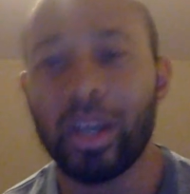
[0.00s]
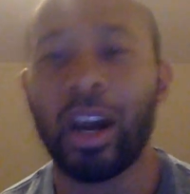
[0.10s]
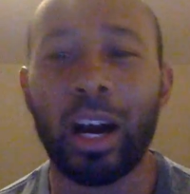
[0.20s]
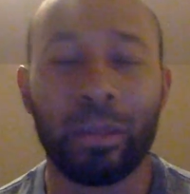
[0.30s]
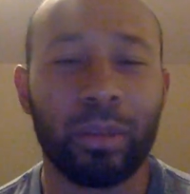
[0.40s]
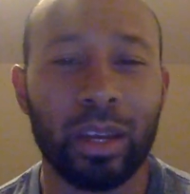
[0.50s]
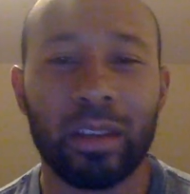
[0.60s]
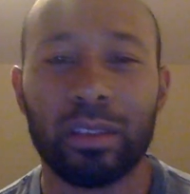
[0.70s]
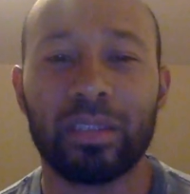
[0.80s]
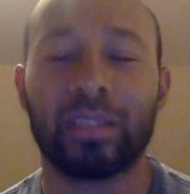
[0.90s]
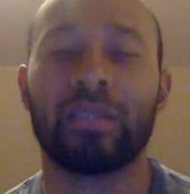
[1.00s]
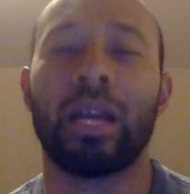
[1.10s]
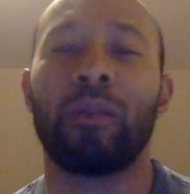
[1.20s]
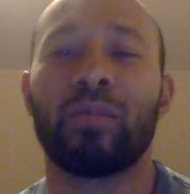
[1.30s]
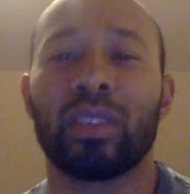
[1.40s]
All I'm here is
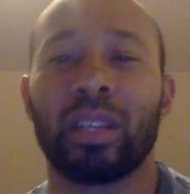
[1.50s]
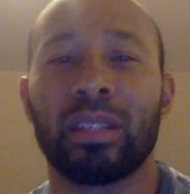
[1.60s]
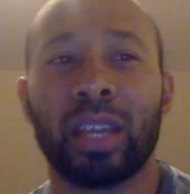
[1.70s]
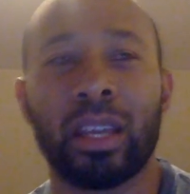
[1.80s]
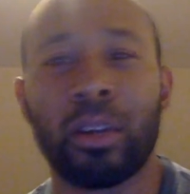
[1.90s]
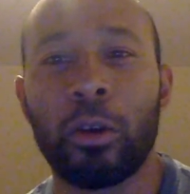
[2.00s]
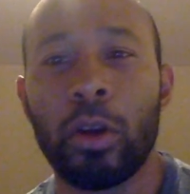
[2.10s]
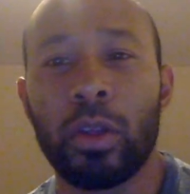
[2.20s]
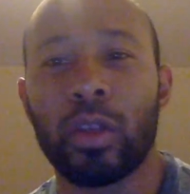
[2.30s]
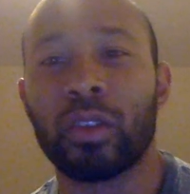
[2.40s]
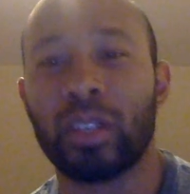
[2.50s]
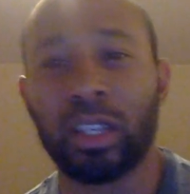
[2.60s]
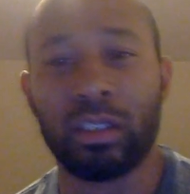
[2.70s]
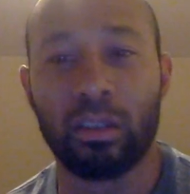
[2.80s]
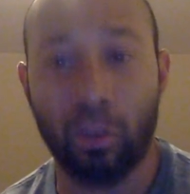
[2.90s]
I'm just gonna tell you there's an
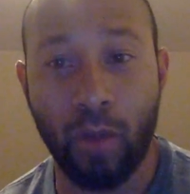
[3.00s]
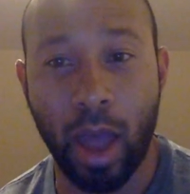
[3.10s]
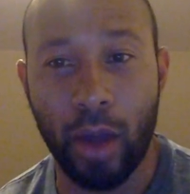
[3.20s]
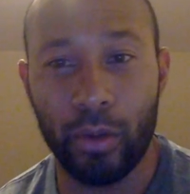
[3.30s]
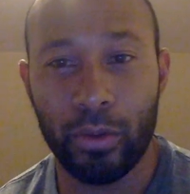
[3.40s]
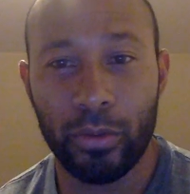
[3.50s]
easier route.